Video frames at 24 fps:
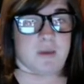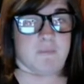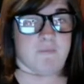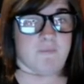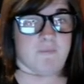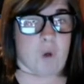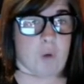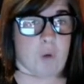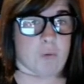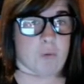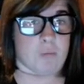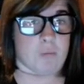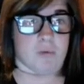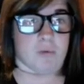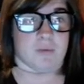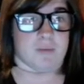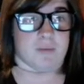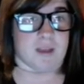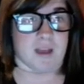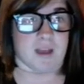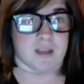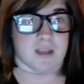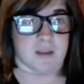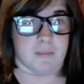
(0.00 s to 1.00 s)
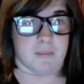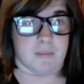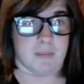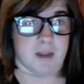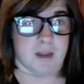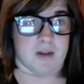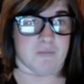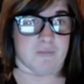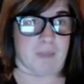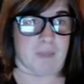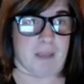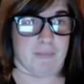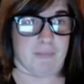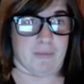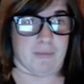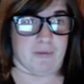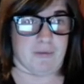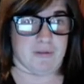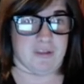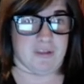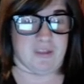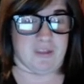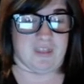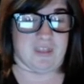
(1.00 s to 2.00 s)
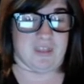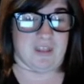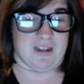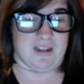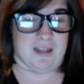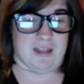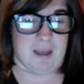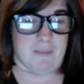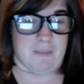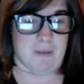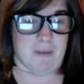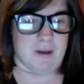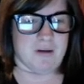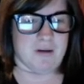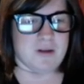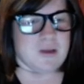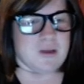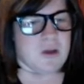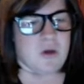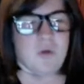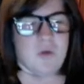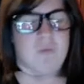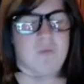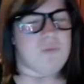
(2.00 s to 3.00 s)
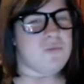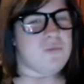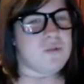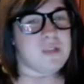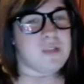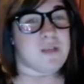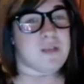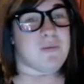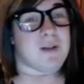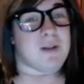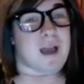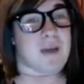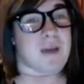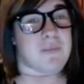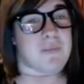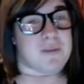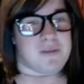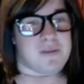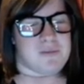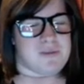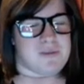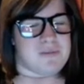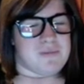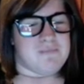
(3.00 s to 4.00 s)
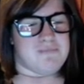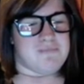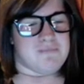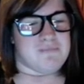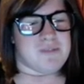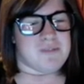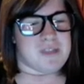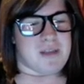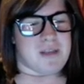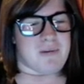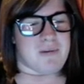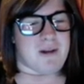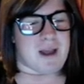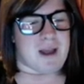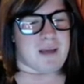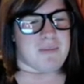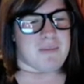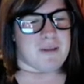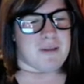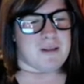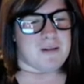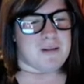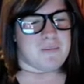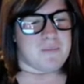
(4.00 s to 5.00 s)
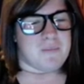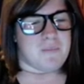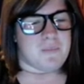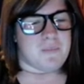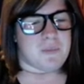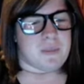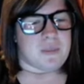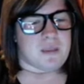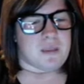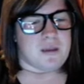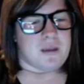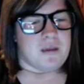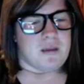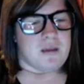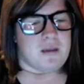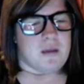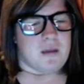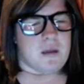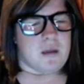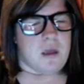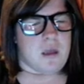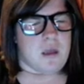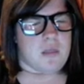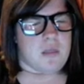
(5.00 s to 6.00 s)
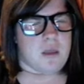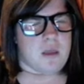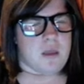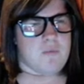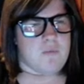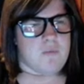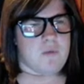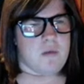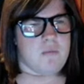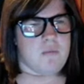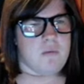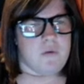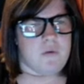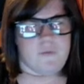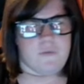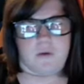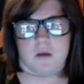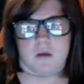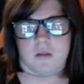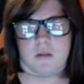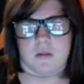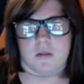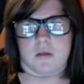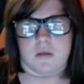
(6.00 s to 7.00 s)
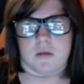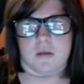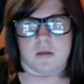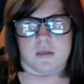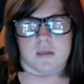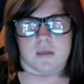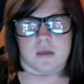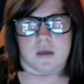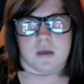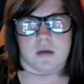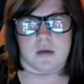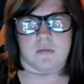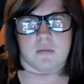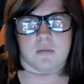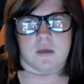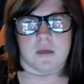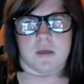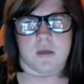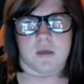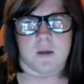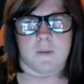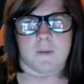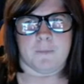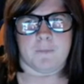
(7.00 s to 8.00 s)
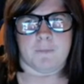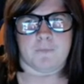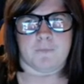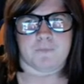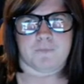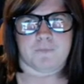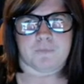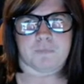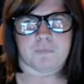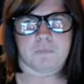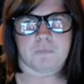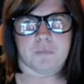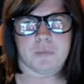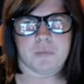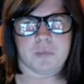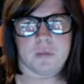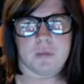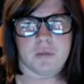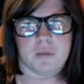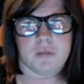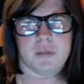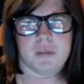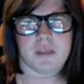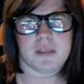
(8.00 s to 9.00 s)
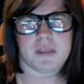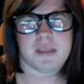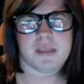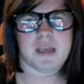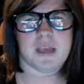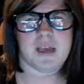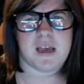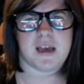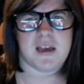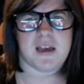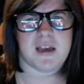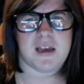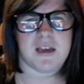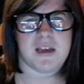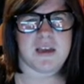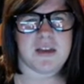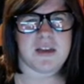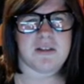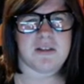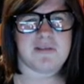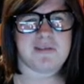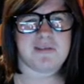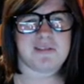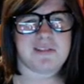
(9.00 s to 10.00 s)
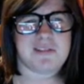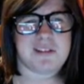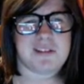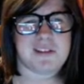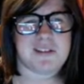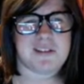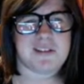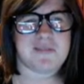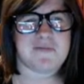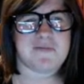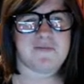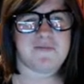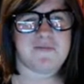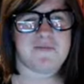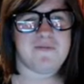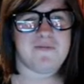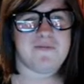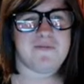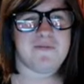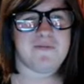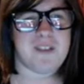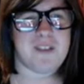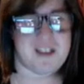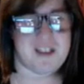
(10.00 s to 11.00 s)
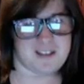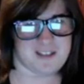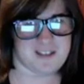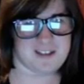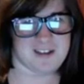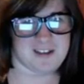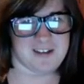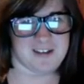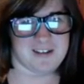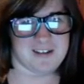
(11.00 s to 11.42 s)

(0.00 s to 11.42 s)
vulnerable because they're made of paper or something like that. But we'll see what happens. We'll see what happens. And then we move on to this interesting villain.